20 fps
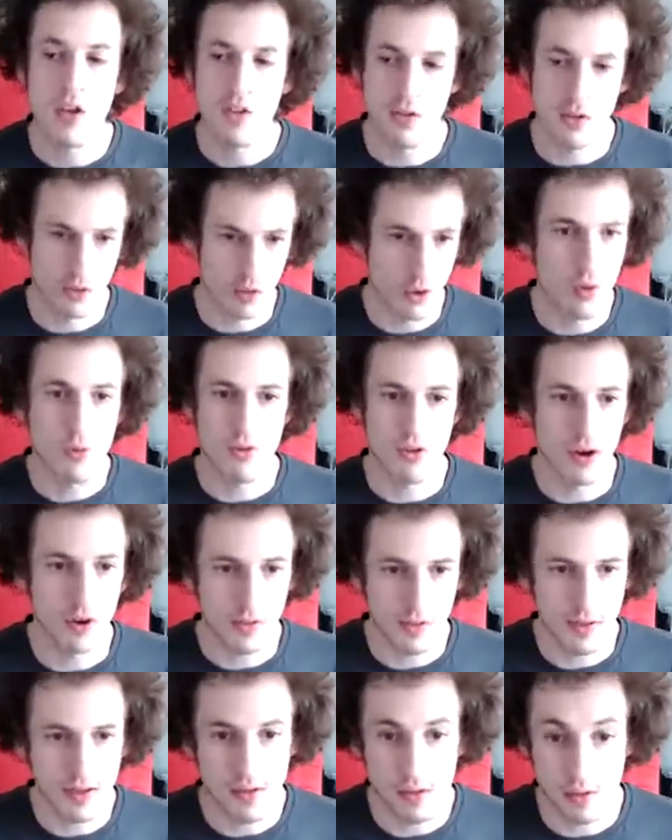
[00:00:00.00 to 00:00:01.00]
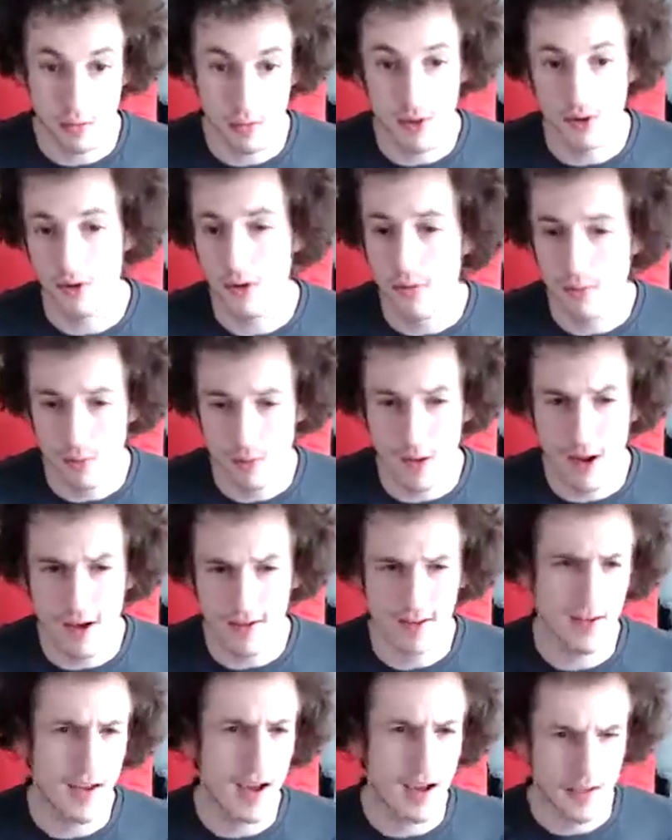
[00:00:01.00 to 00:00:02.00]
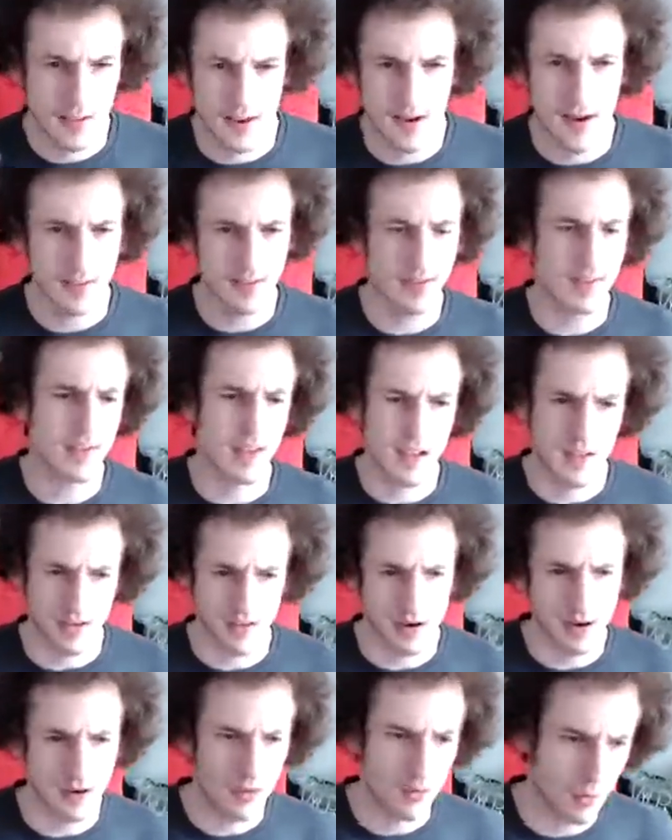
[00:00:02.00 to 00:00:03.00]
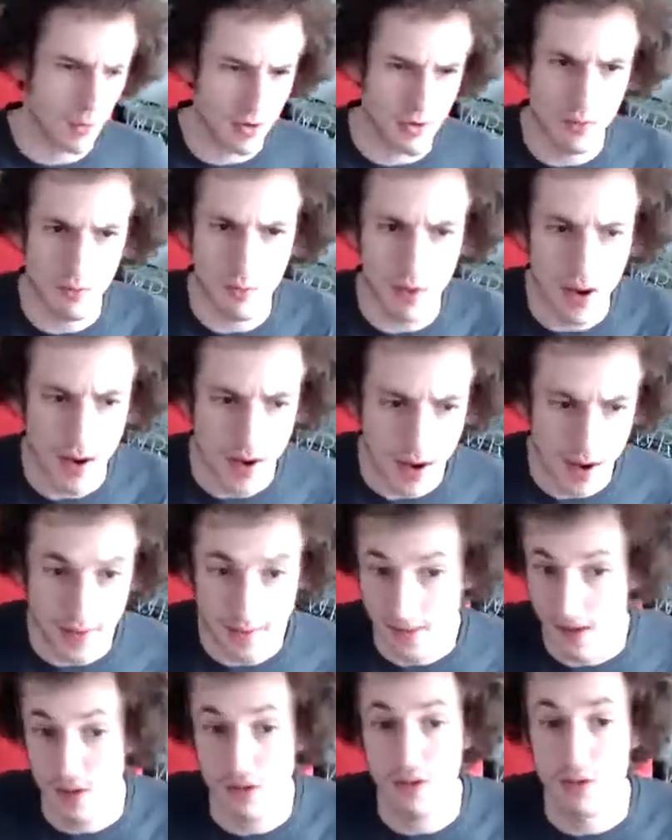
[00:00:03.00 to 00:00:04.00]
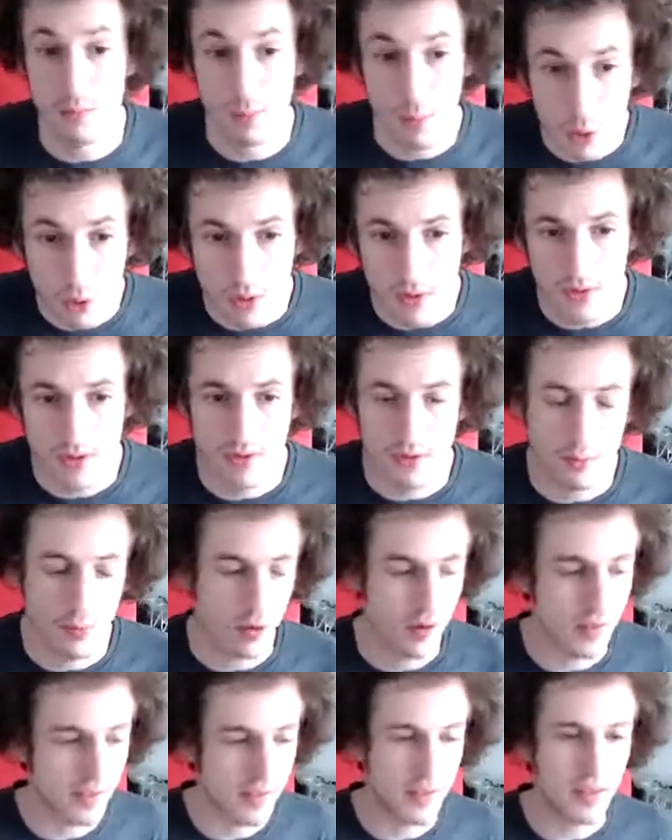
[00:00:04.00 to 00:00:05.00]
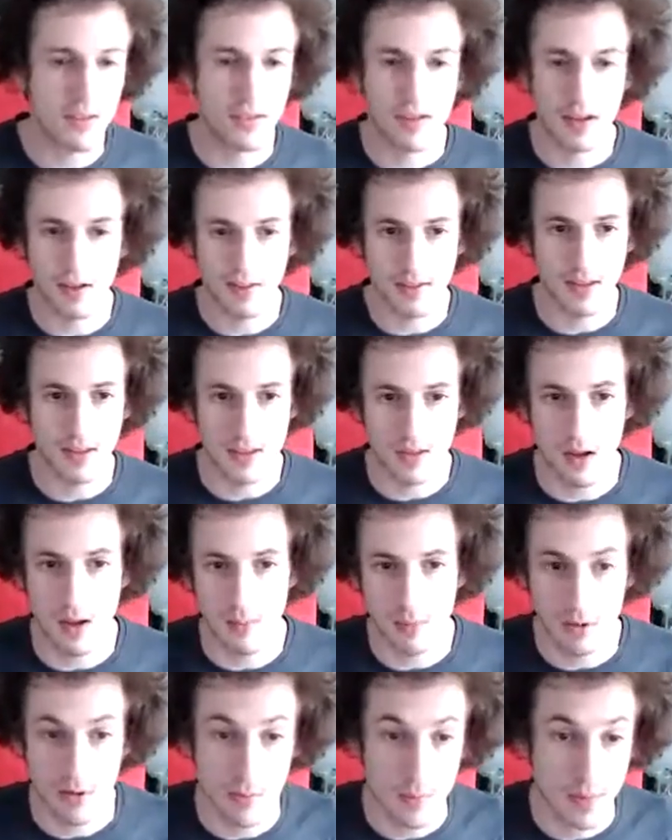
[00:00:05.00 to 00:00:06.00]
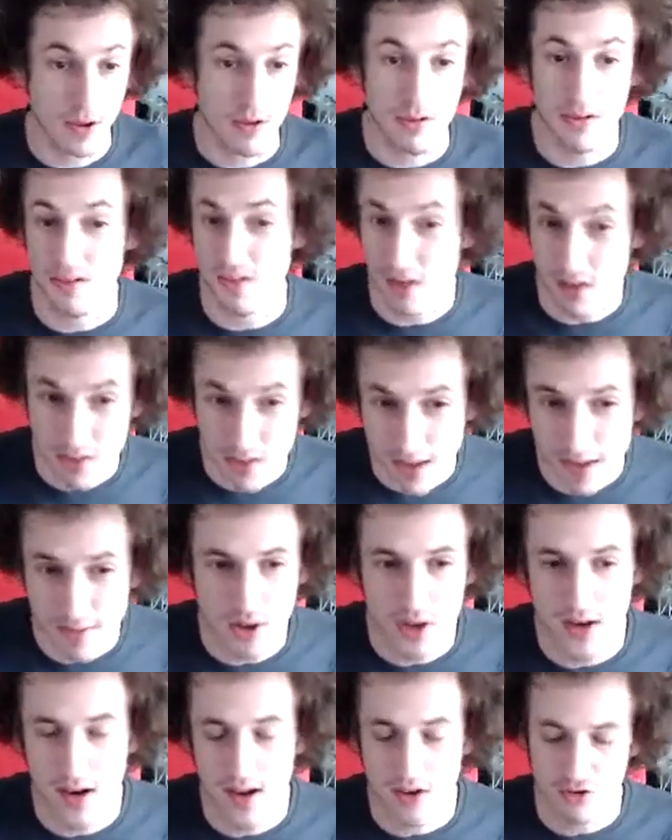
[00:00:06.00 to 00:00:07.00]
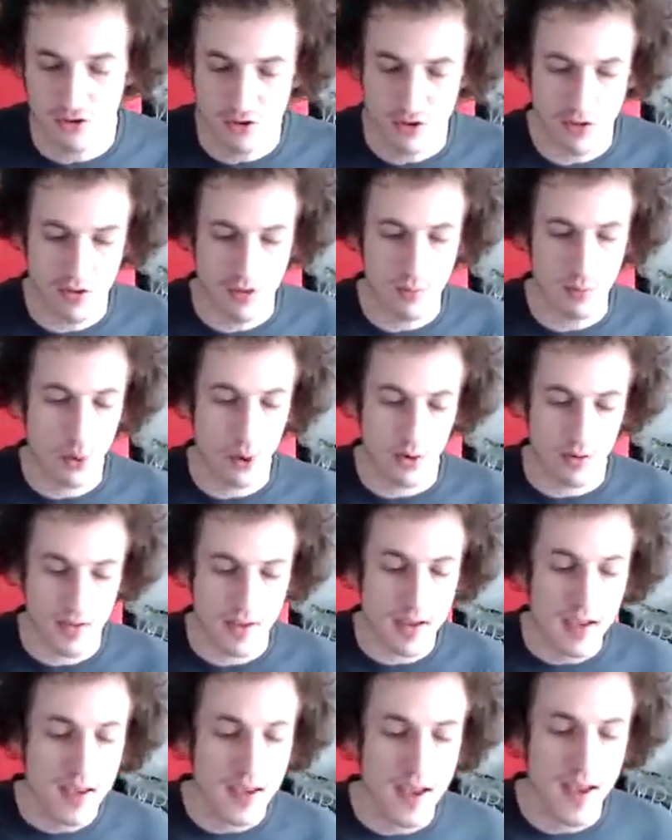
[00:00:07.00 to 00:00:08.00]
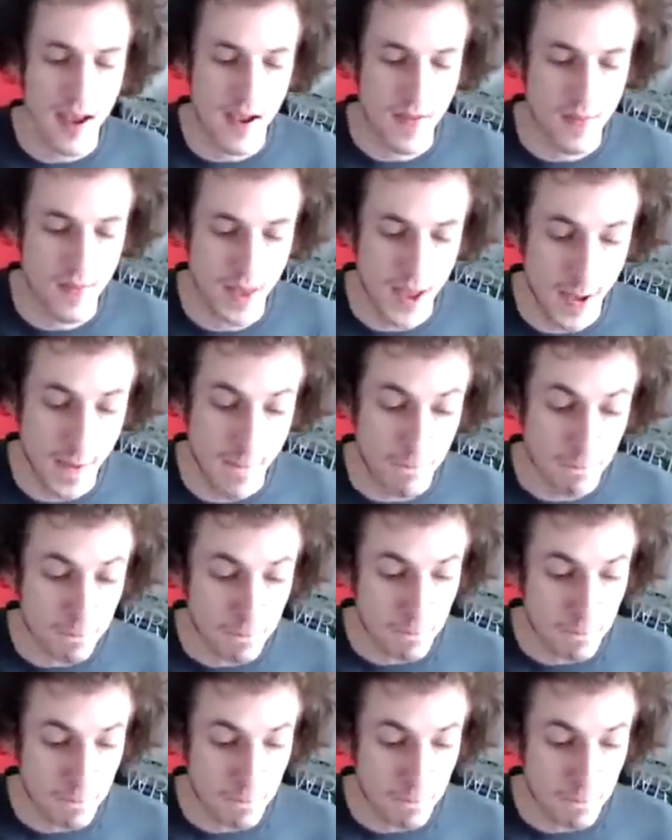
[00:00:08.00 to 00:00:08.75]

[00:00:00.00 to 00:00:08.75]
So those are things we do have to recognize. And I think that's another reason why I think it's important to bring things like this up, is because it does have a connection to sports, and that